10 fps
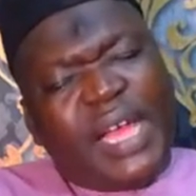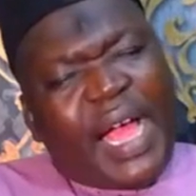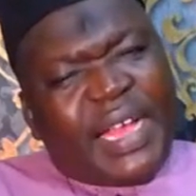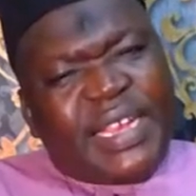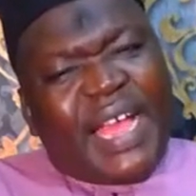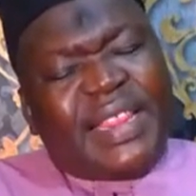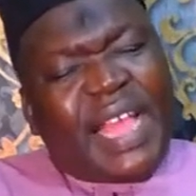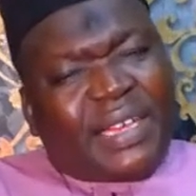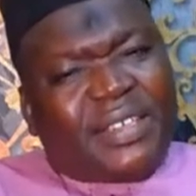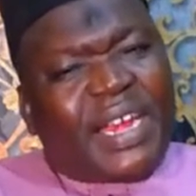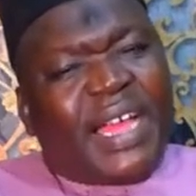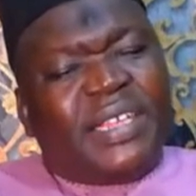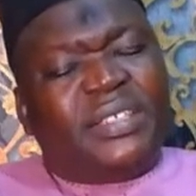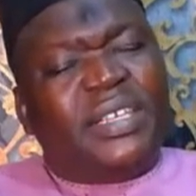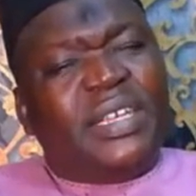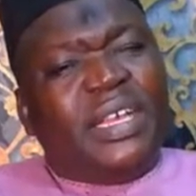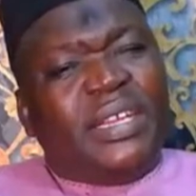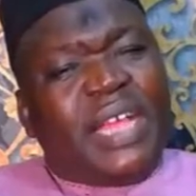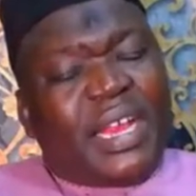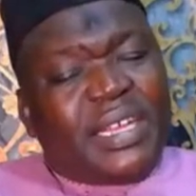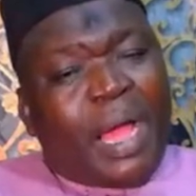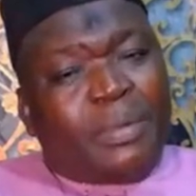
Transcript: and yet they are trying, they are